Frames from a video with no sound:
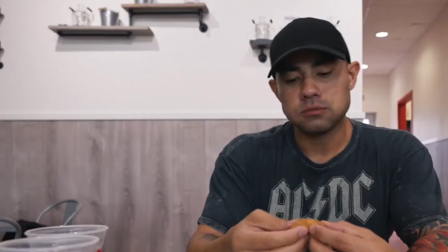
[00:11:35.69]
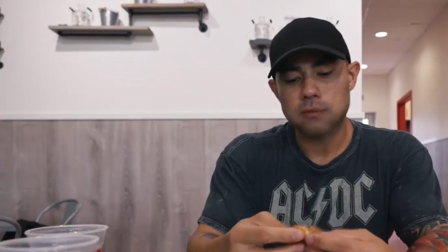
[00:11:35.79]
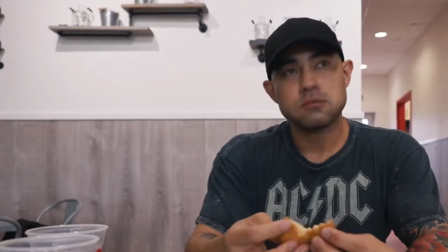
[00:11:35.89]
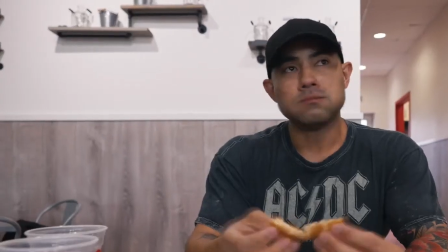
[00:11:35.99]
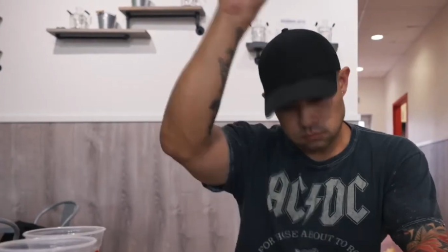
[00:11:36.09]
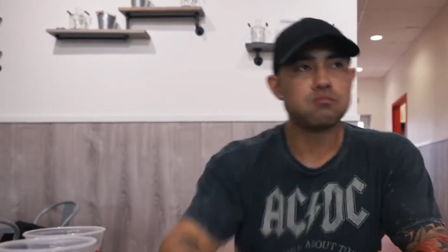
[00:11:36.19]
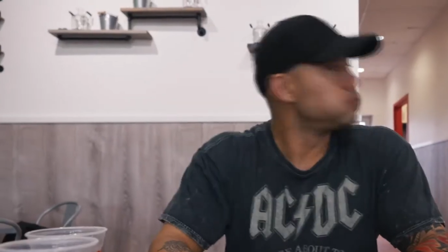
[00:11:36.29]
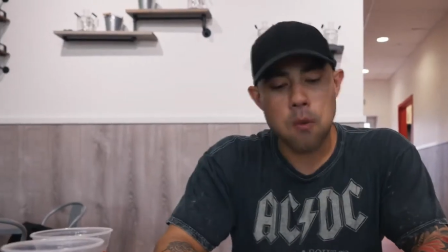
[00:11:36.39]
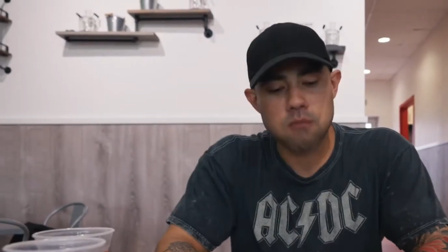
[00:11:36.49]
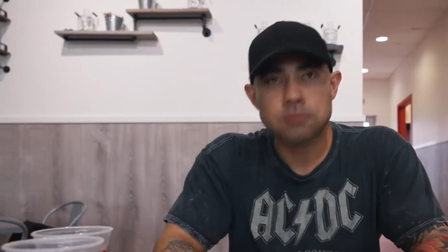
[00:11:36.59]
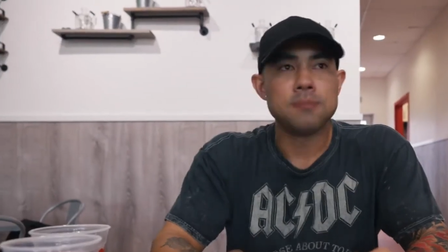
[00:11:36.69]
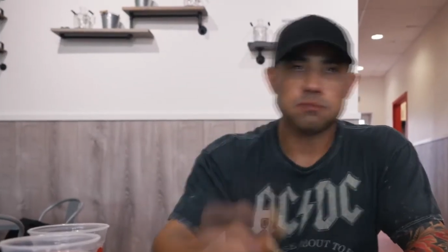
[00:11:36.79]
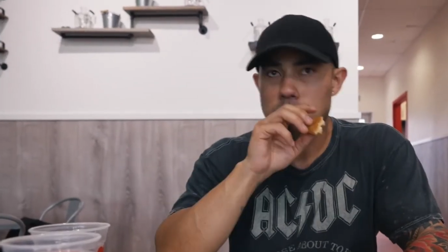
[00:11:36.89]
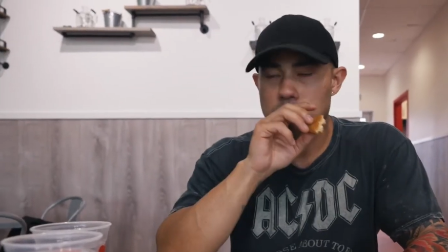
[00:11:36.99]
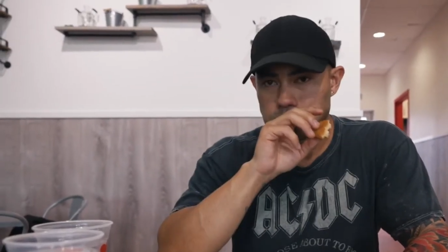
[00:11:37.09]
cheesecake bites, and I
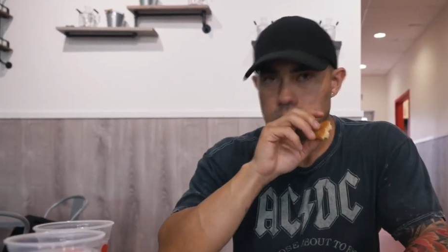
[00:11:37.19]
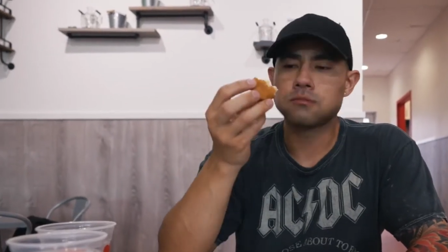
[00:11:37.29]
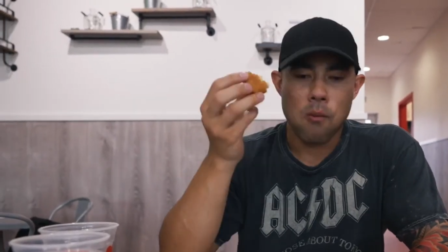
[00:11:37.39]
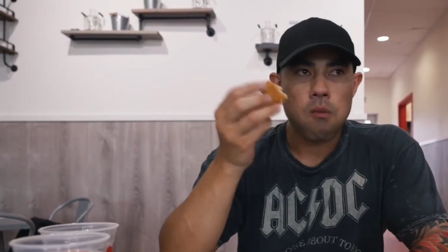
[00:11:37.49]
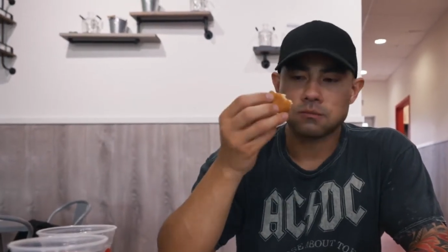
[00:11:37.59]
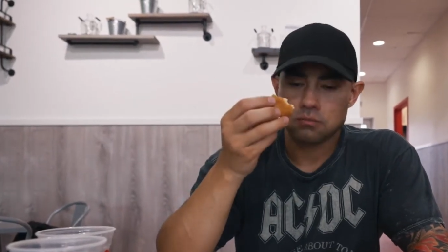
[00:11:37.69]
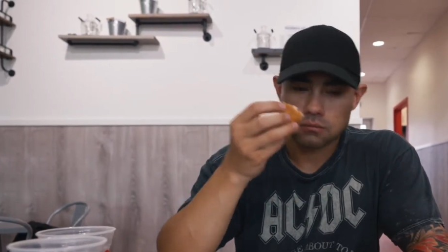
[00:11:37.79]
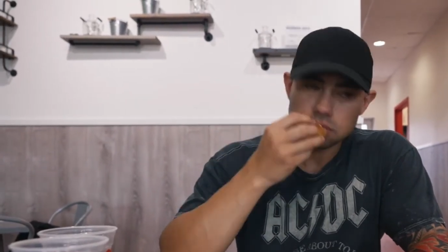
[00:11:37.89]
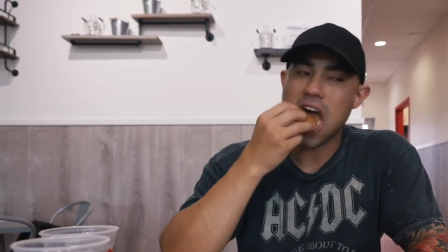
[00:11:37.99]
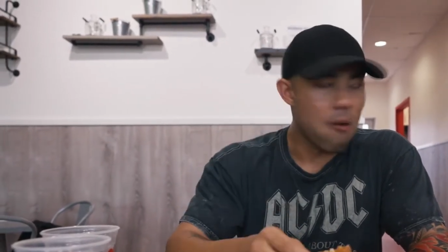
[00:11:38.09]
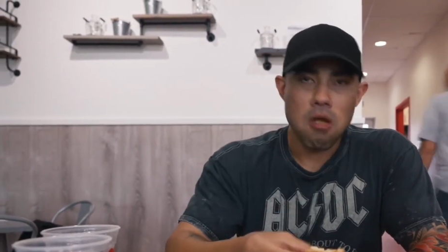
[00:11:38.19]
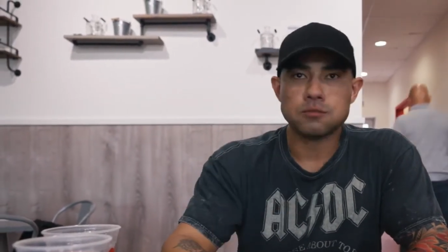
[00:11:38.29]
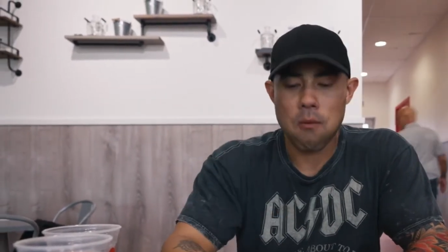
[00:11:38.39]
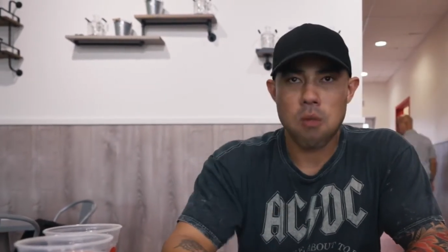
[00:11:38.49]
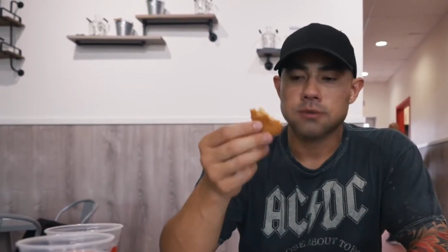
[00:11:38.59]
think these things are a 10
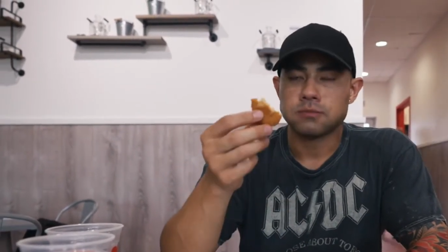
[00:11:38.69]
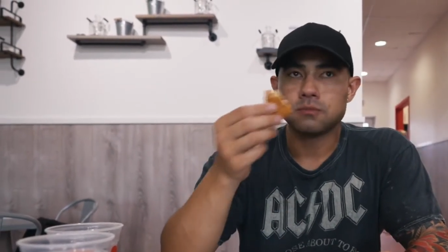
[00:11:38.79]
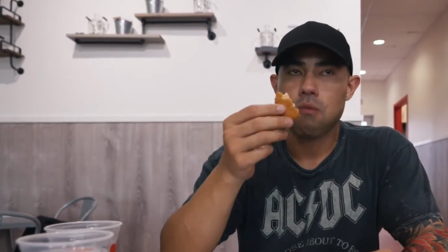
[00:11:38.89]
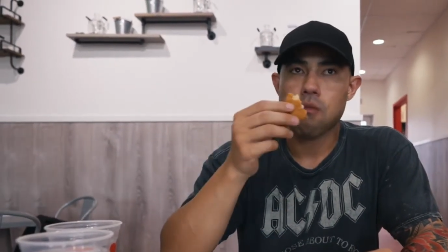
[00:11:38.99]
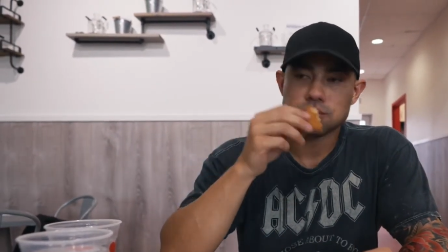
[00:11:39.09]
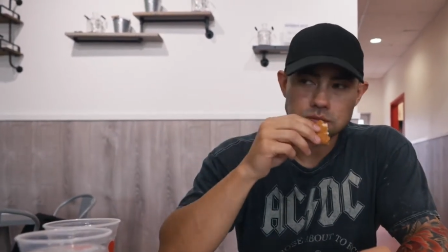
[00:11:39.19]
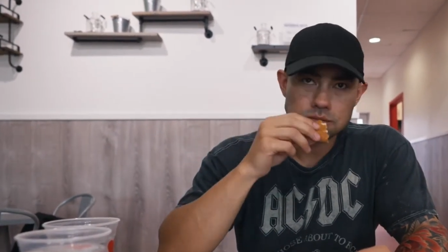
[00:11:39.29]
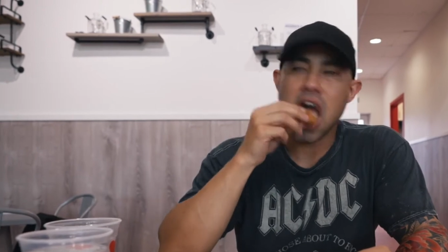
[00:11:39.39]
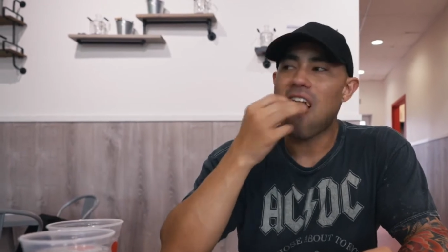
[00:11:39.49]
out of 10, go ahead and